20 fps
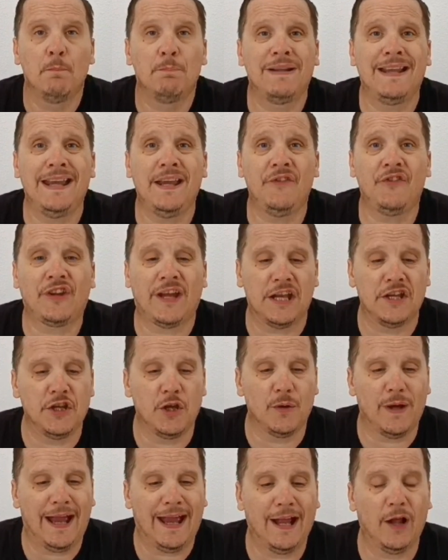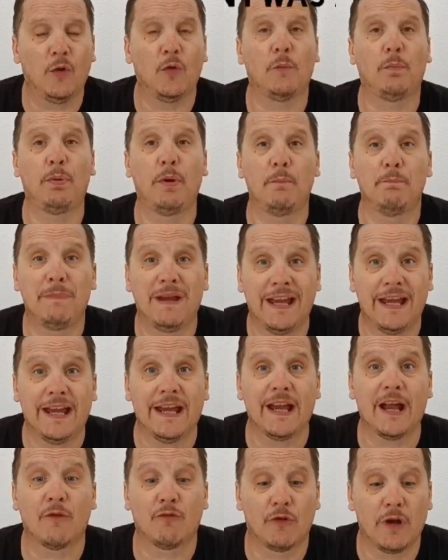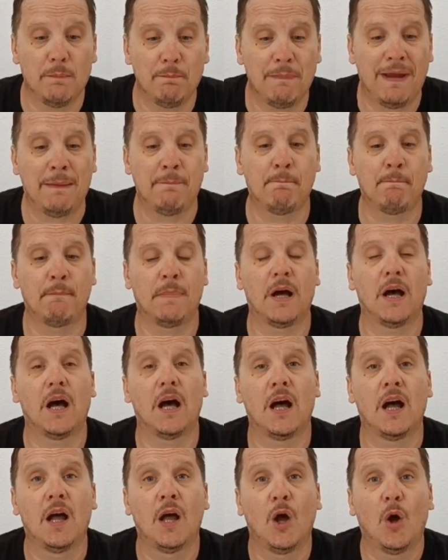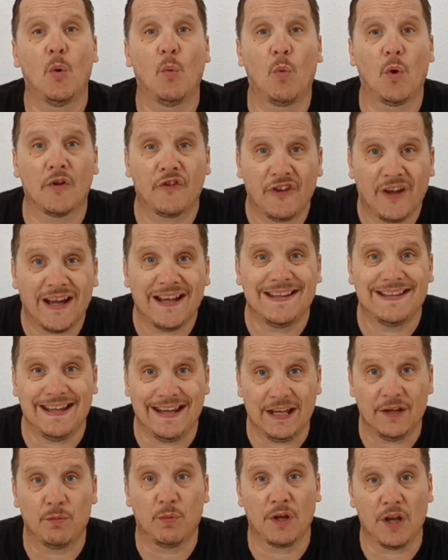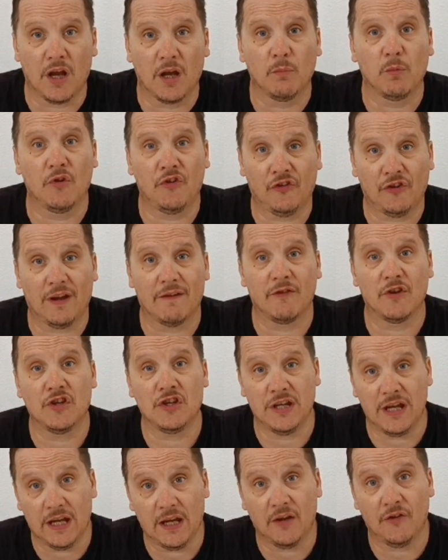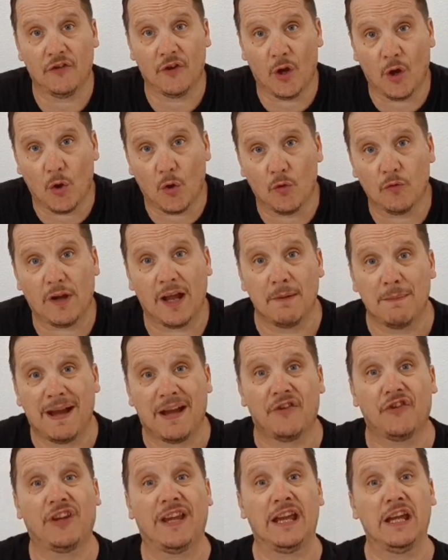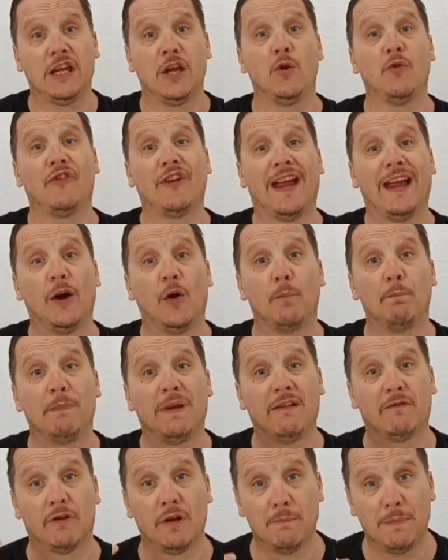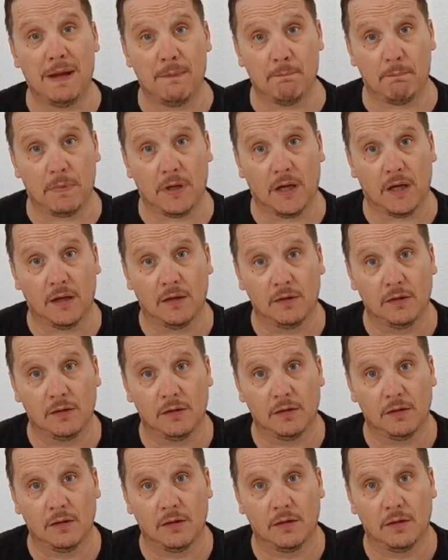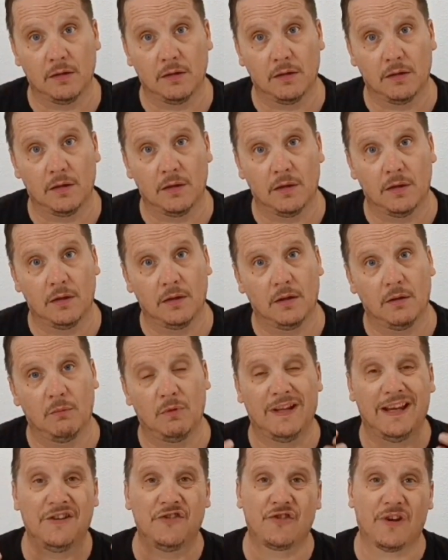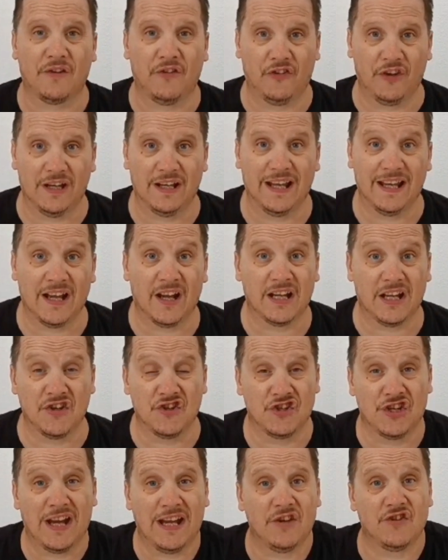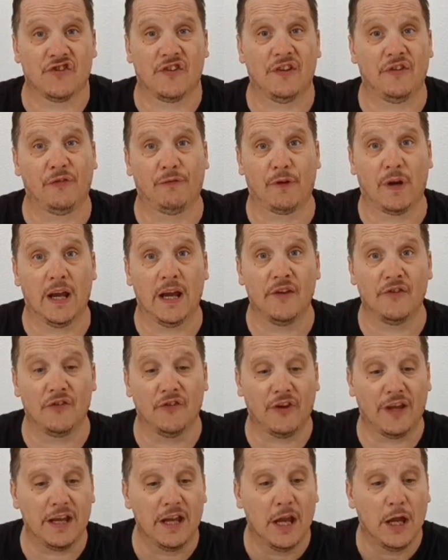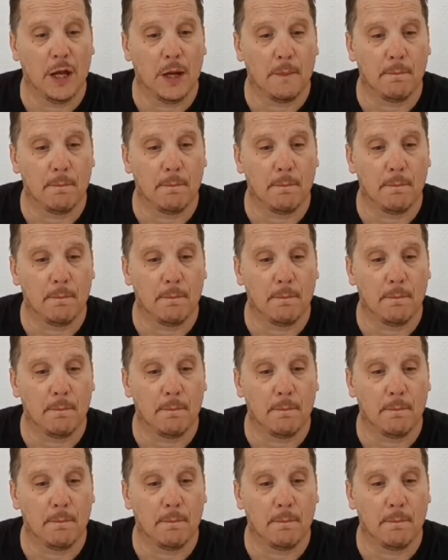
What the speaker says: Please can you help me remember what I did when I was 7 years old? I'm asking you to help me remember. Well, interestingly, I can change this phrase and say,